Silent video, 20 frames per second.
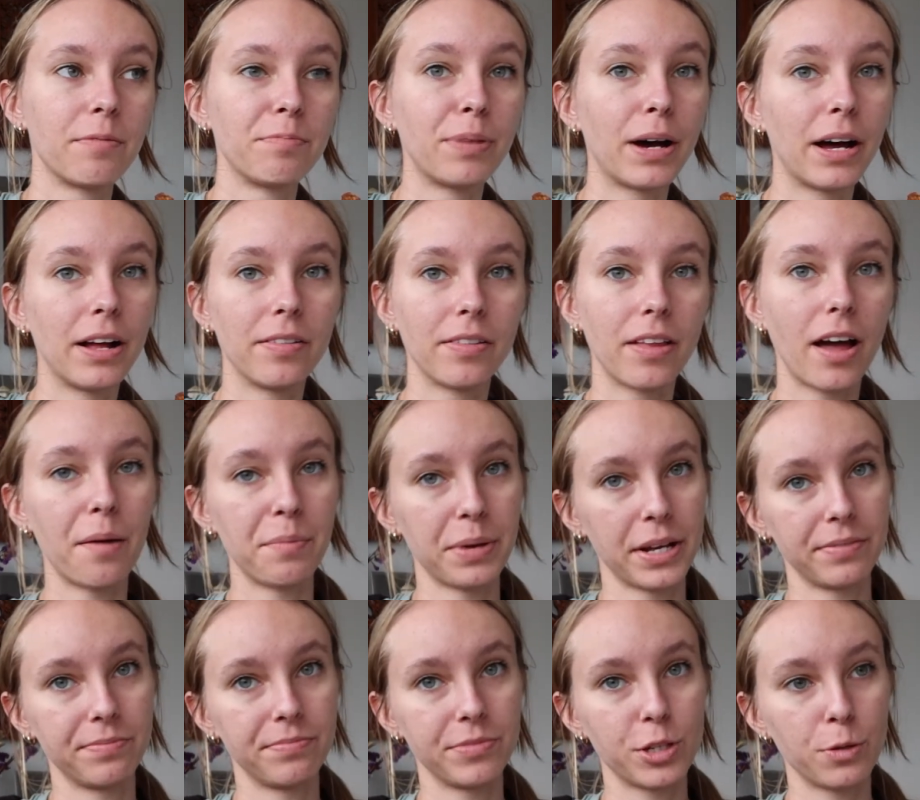But I
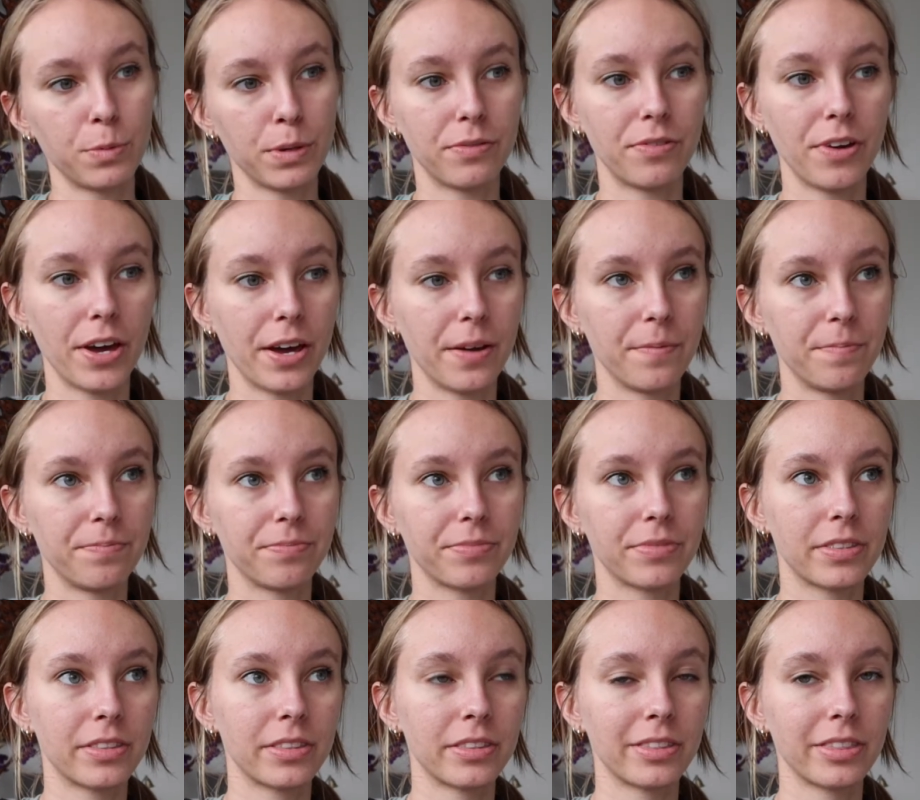mean, to be fair,
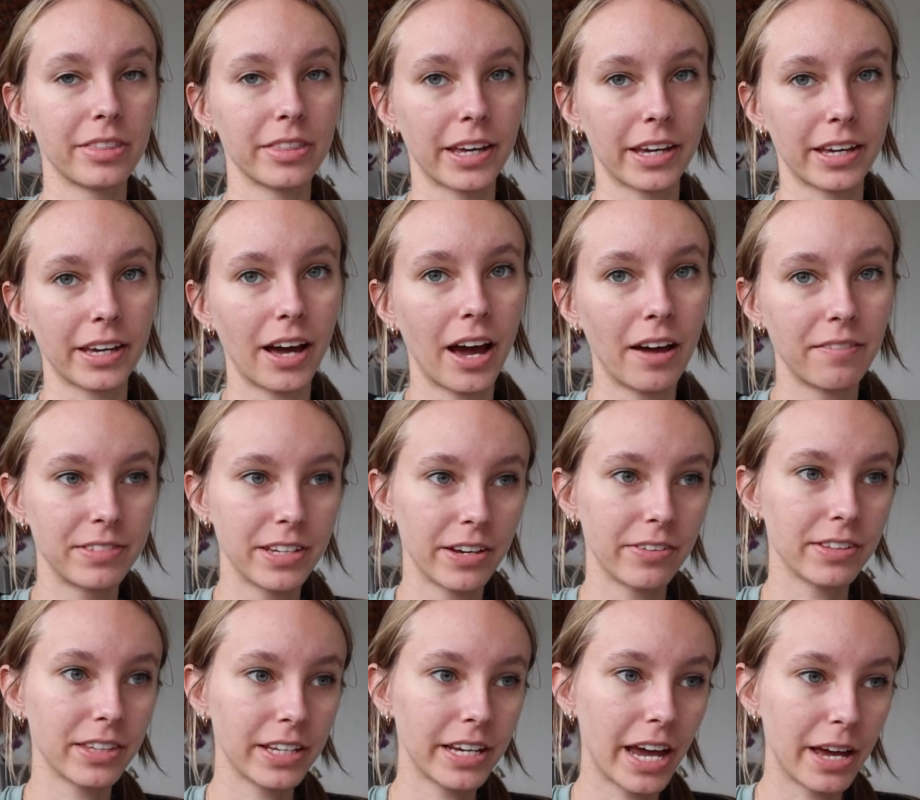like I've
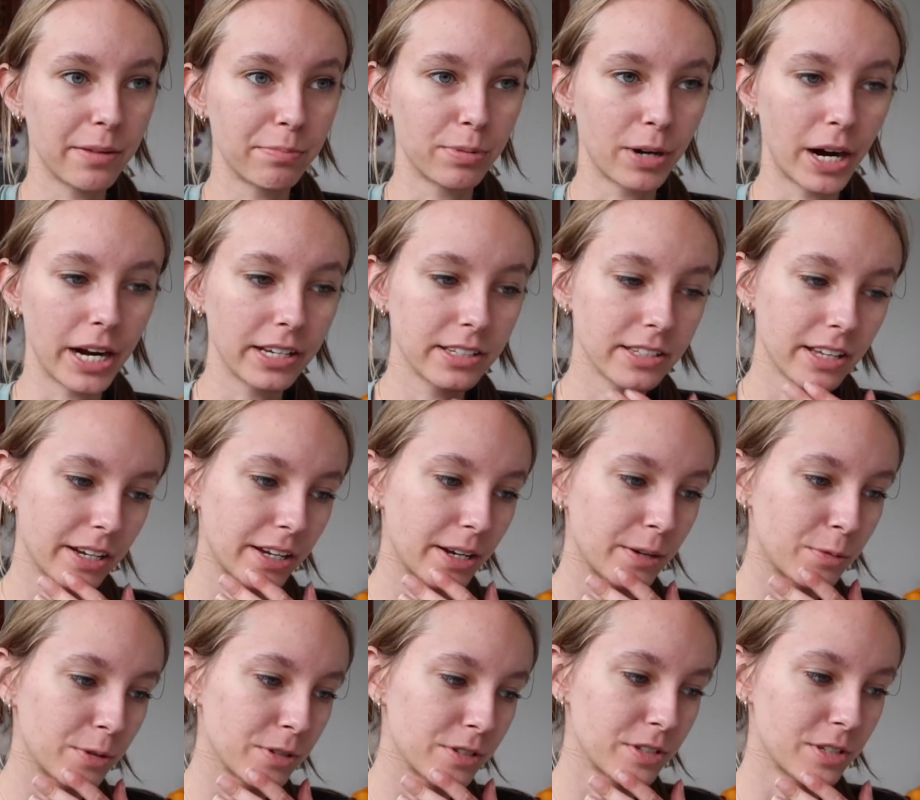definitely had breaks, like I
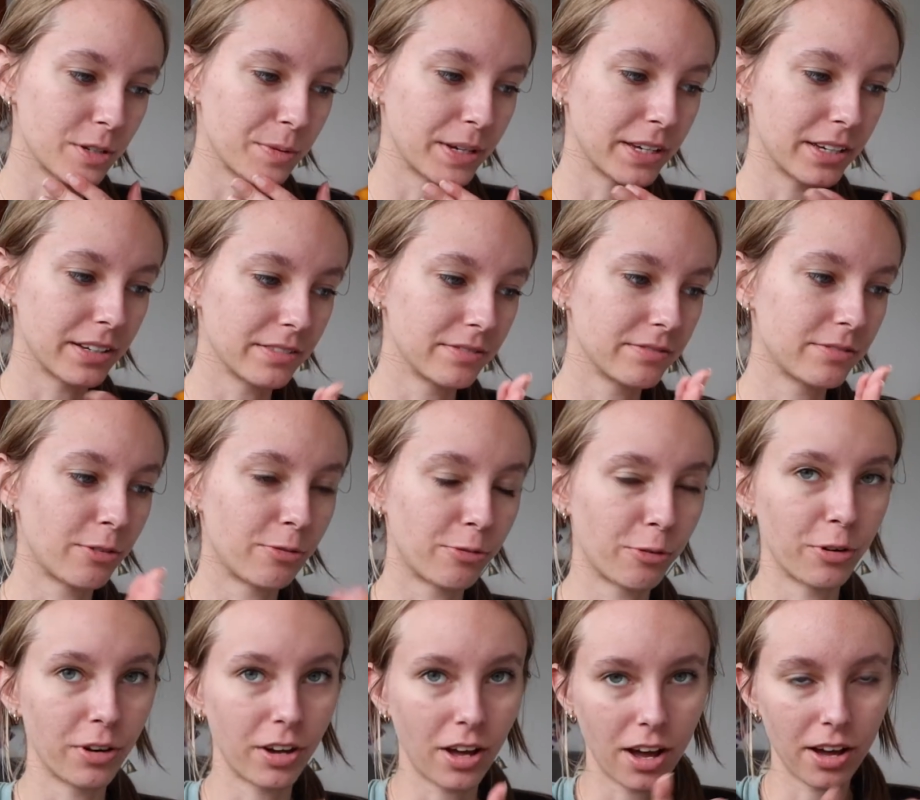wasn't doing it for
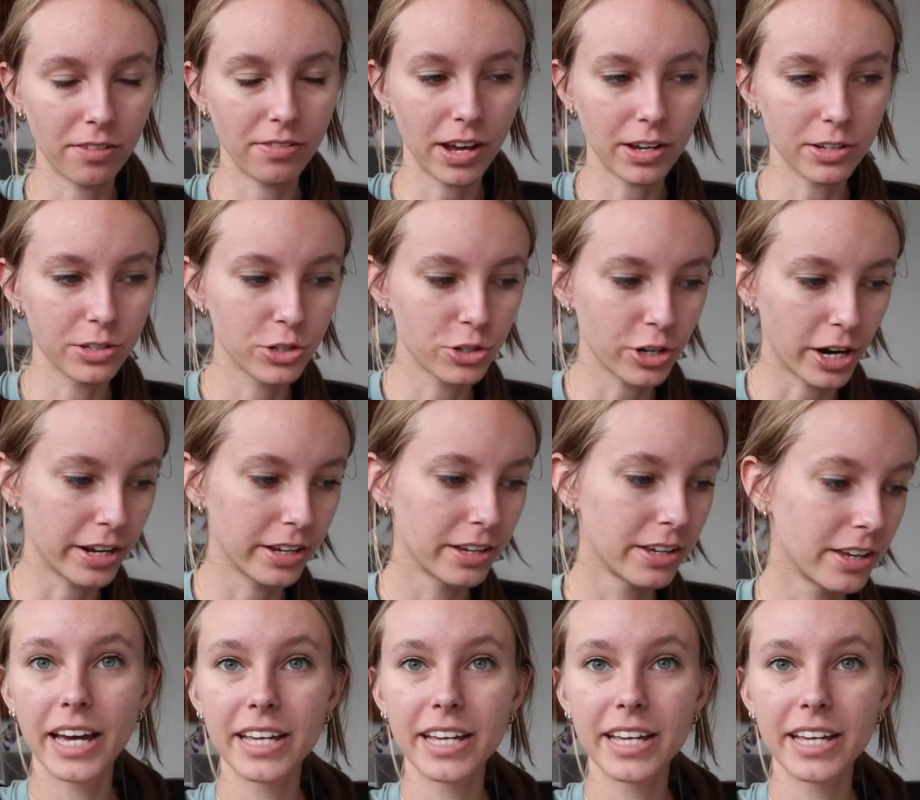4.5 hours straight.